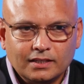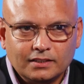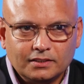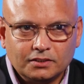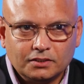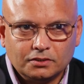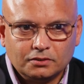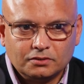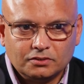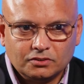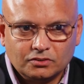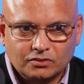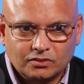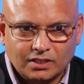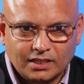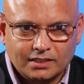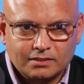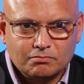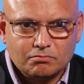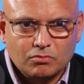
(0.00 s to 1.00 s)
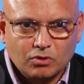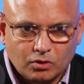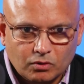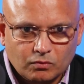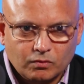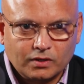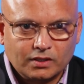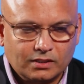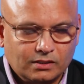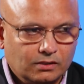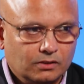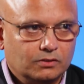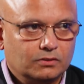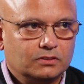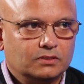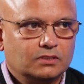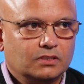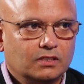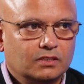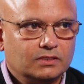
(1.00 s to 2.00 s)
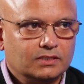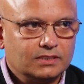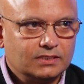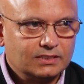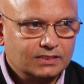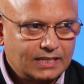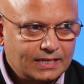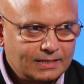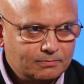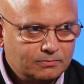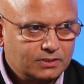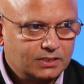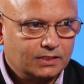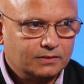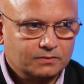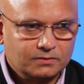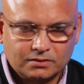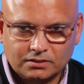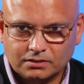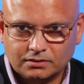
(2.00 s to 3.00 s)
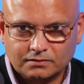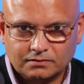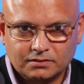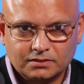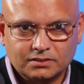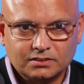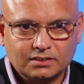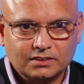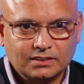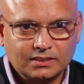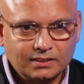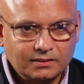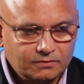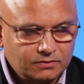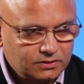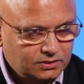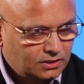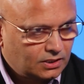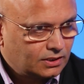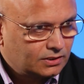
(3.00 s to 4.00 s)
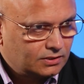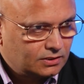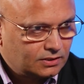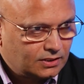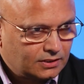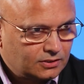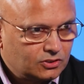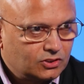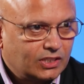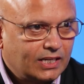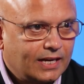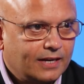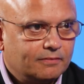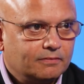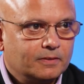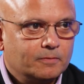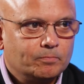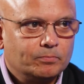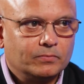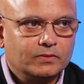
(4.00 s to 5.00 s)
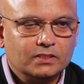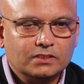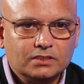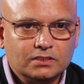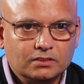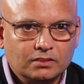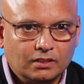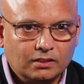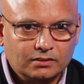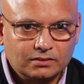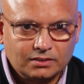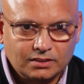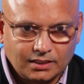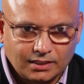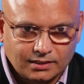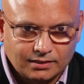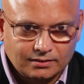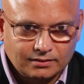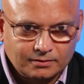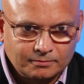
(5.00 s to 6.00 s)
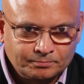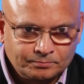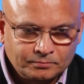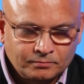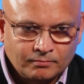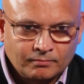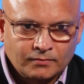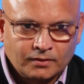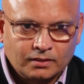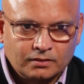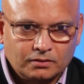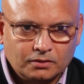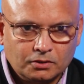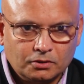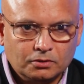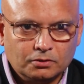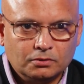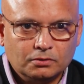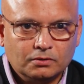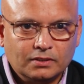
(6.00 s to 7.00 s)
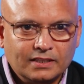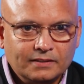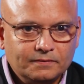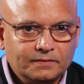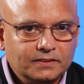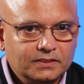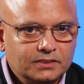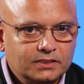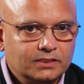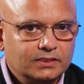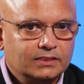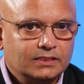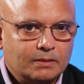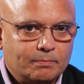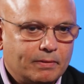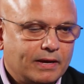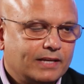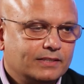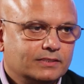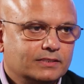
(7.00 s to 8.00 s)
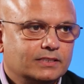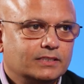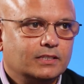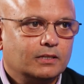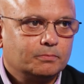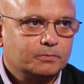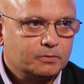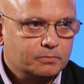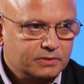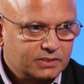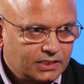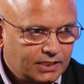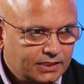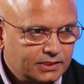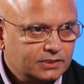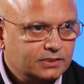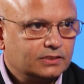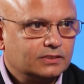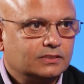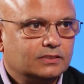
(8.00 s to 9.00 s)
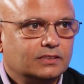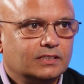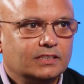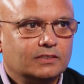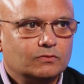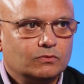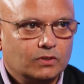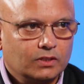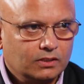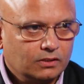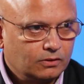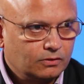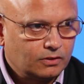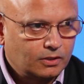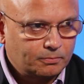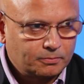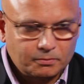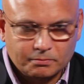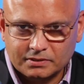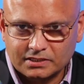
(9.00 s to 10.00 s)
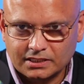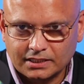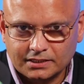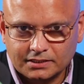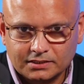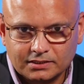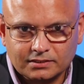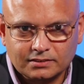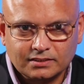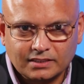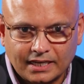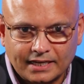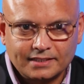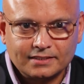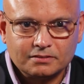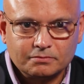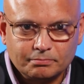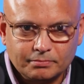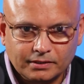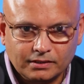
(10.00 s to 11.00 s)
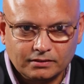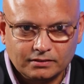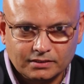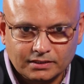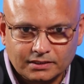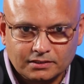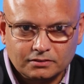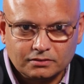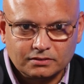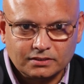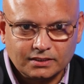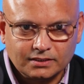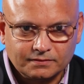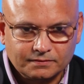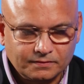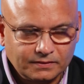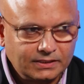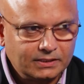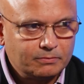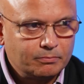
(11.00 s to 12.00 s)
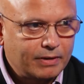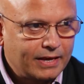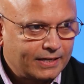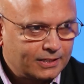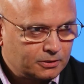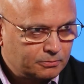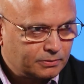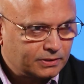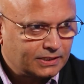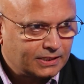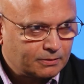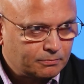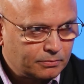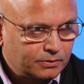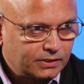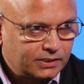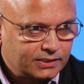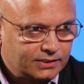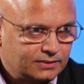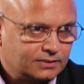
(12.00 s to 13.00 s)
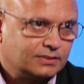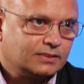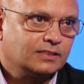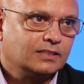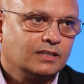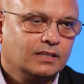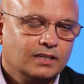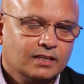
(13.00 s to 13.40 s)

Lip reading: you to run more workloads on the same set of servers or the infrastructure that you have. This is all done through efficient capacity optimization and workload optimization that is built into the fleet management capabilities.